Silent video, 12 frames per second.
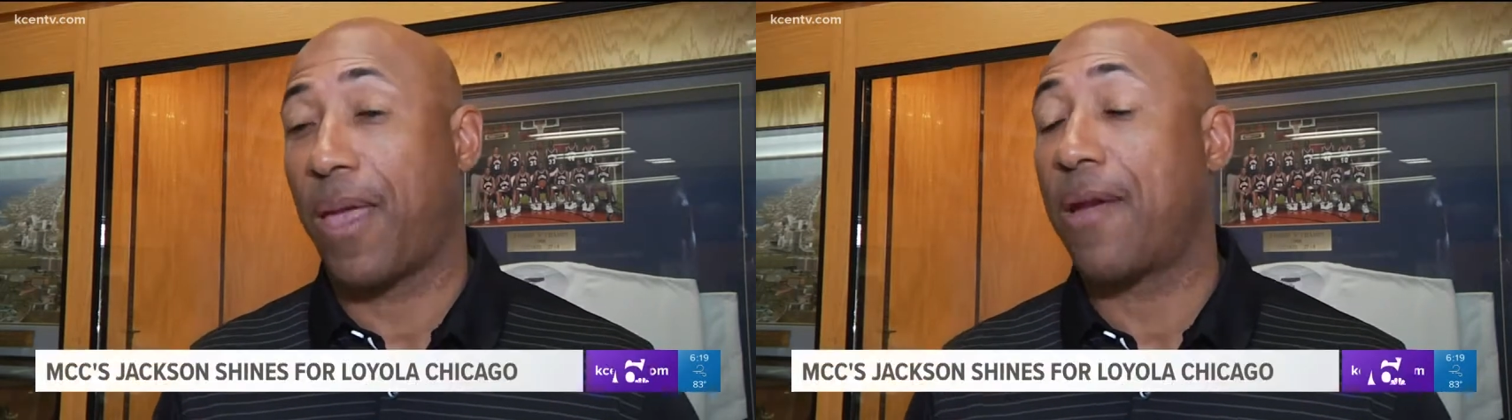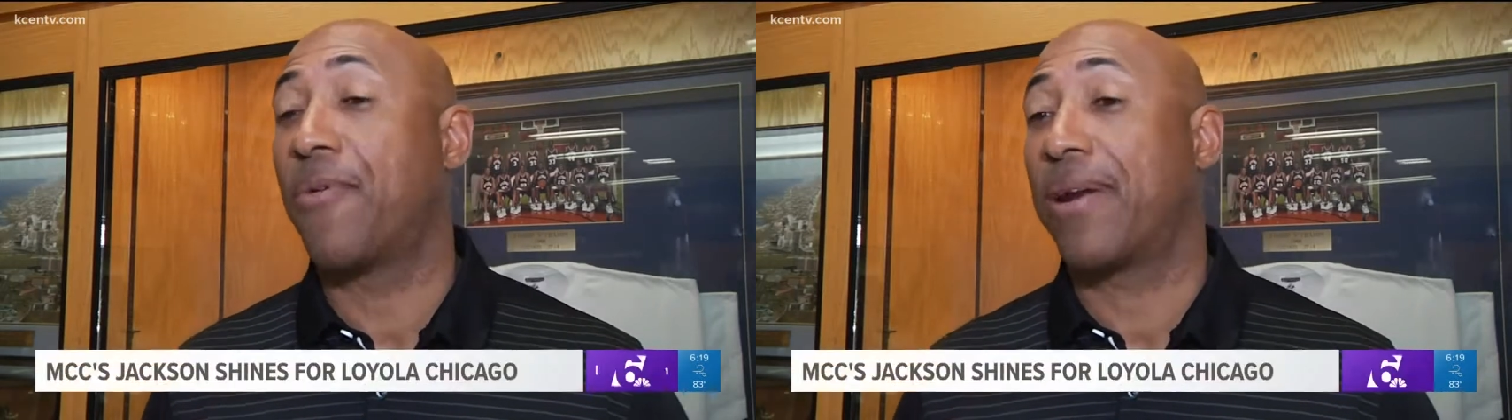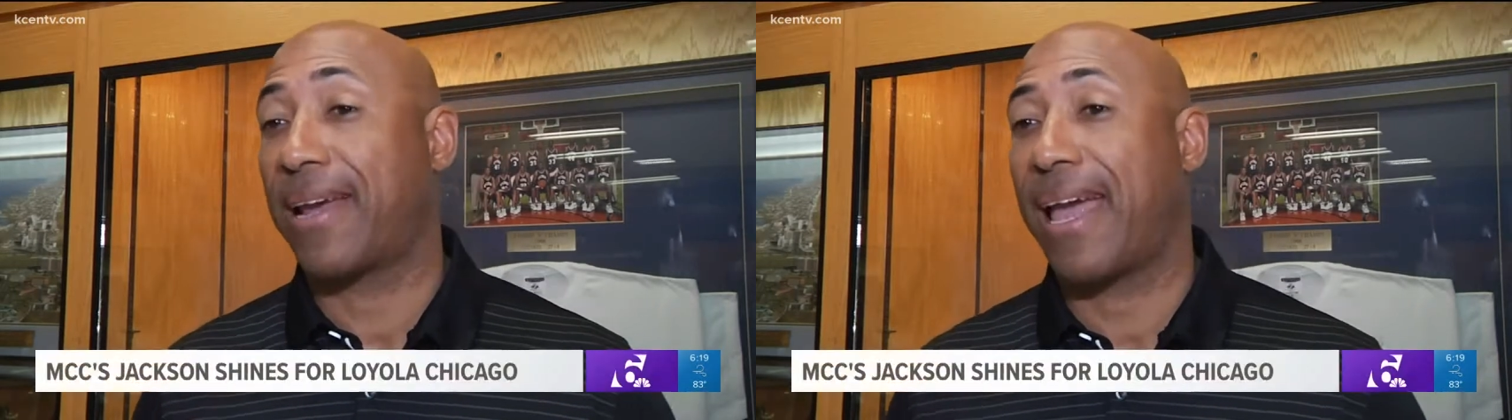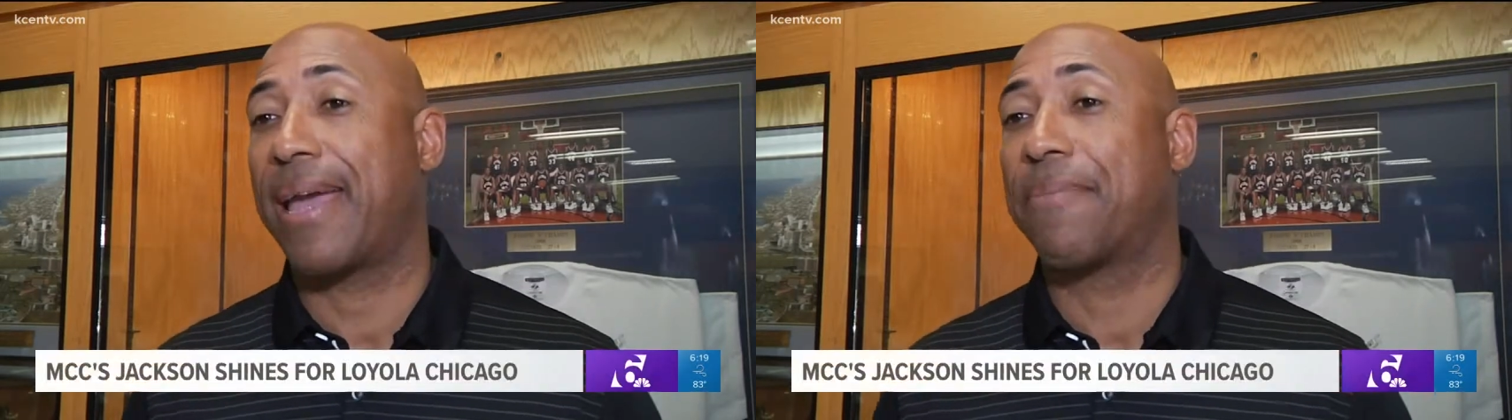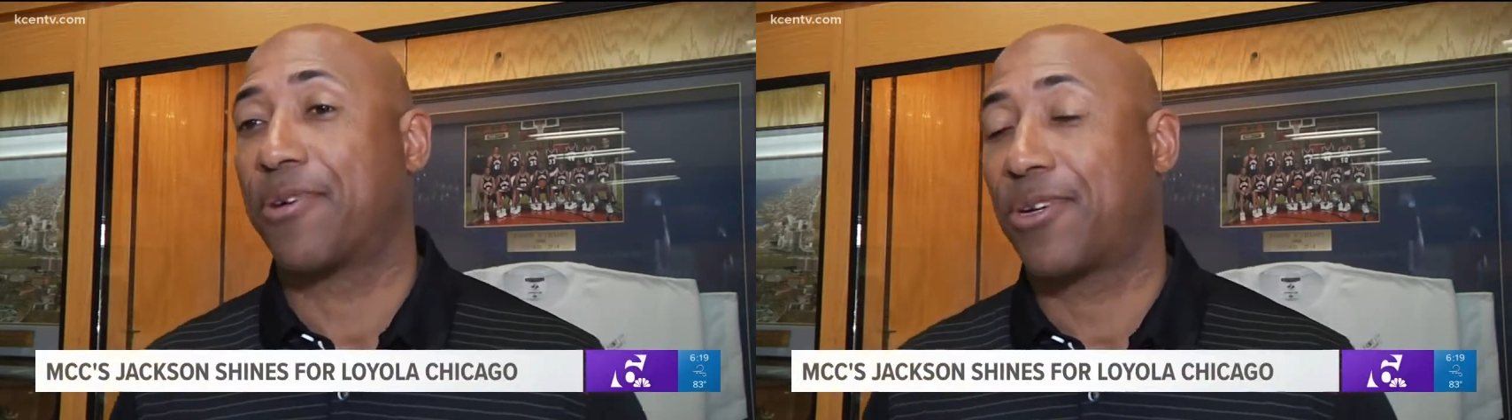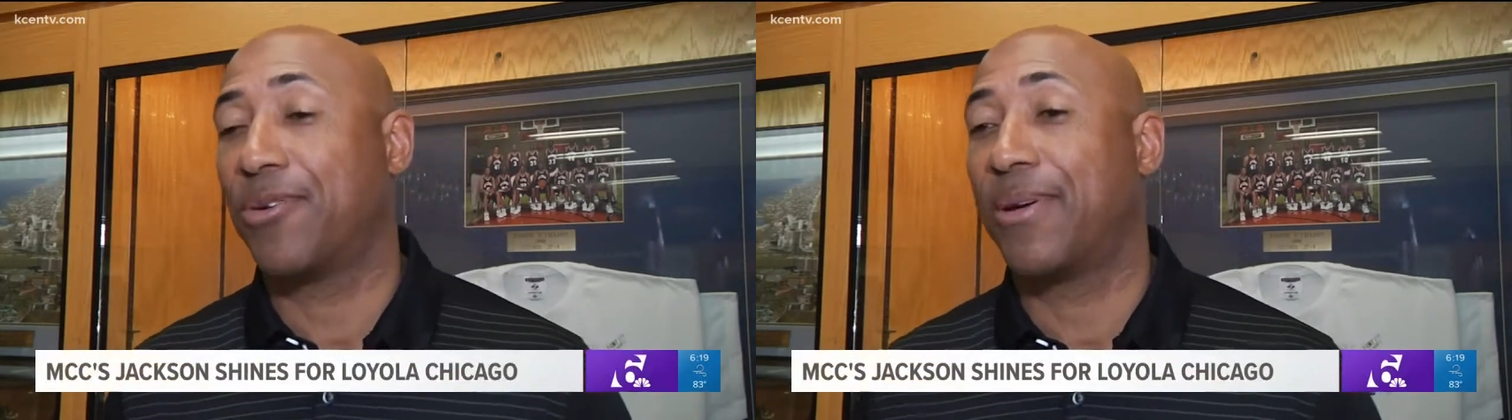they win a
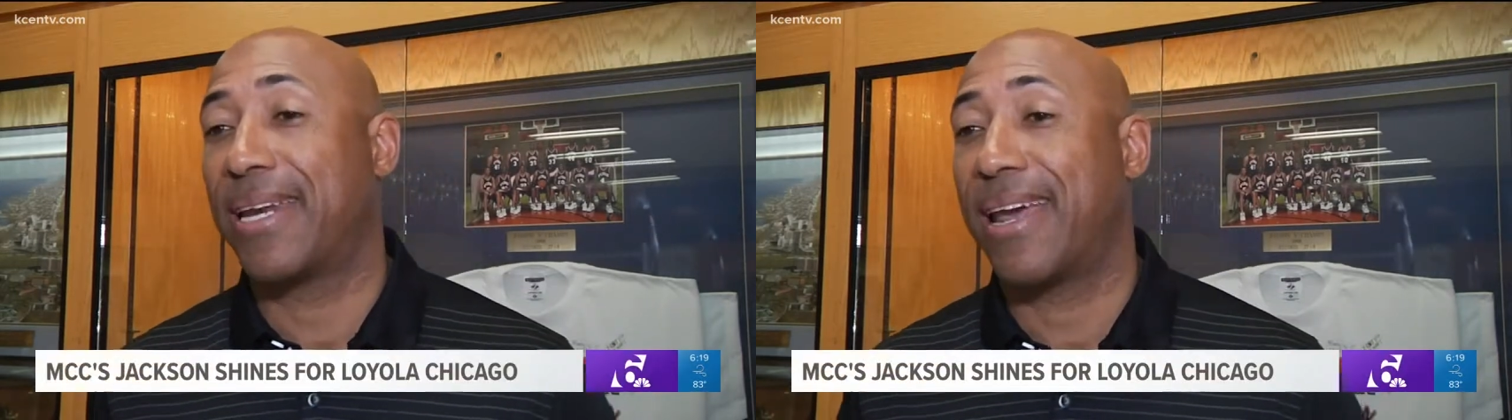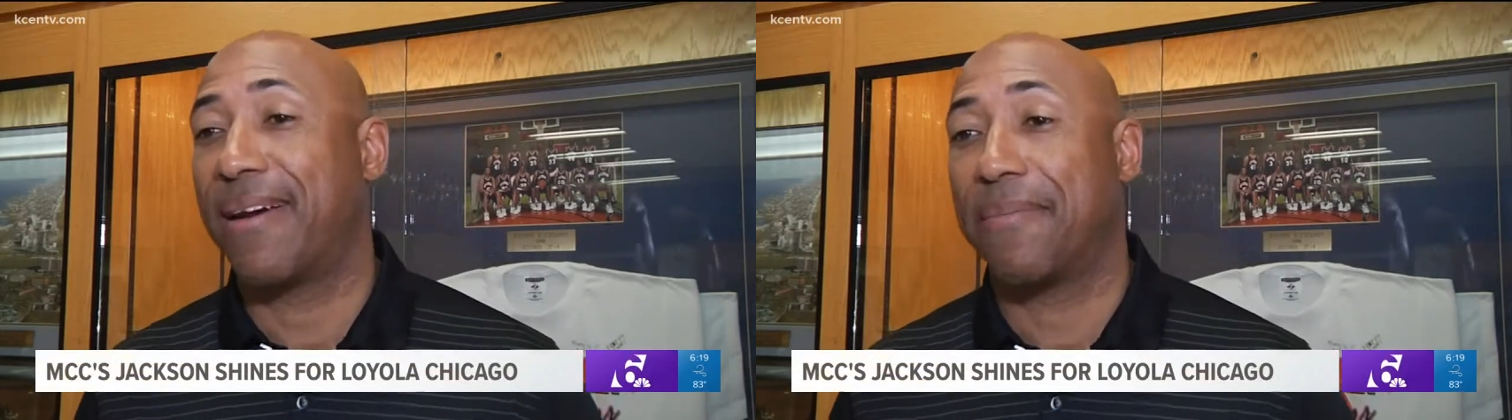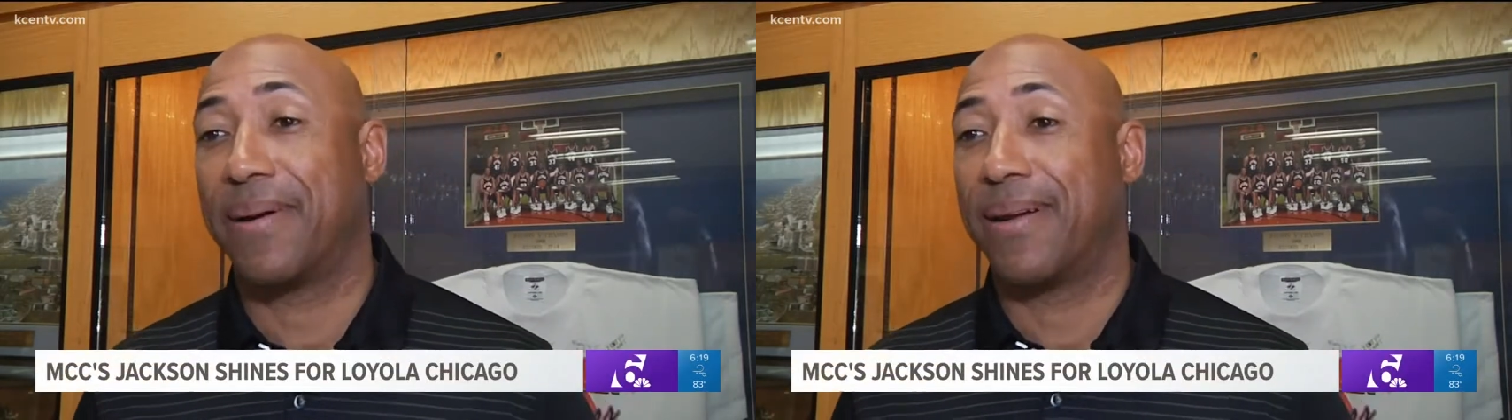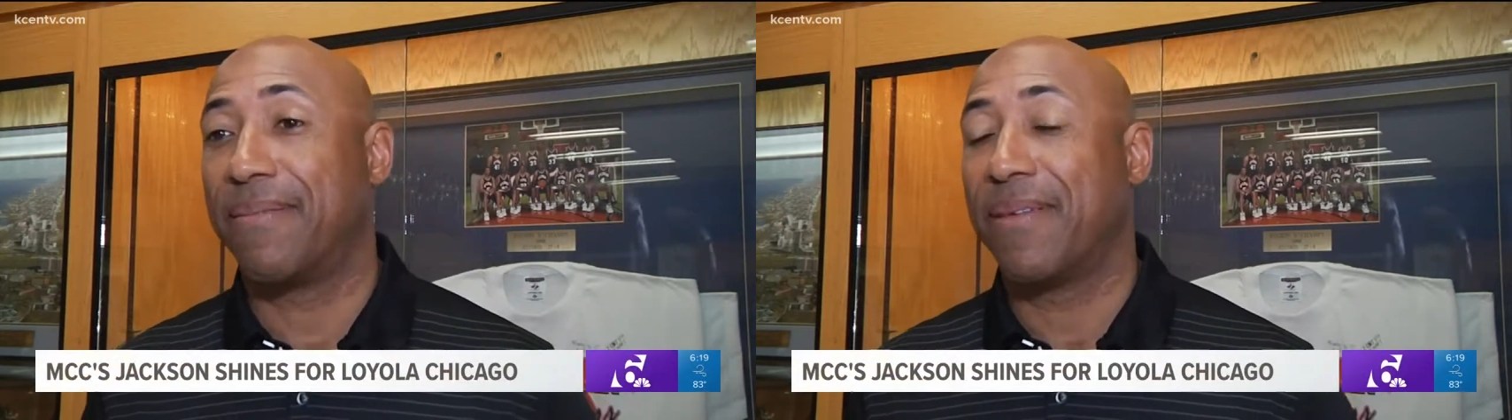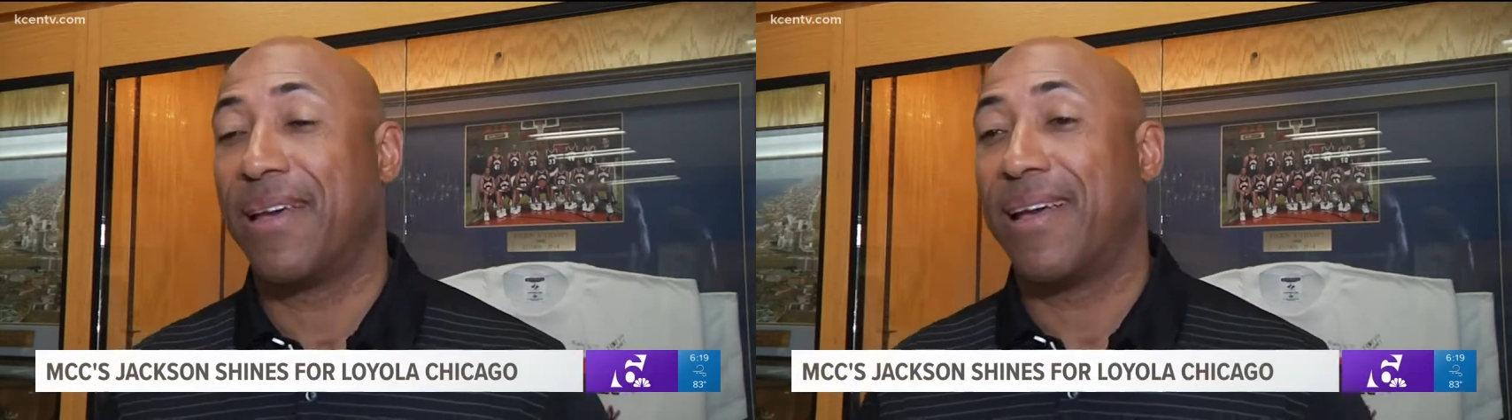game or two in there, but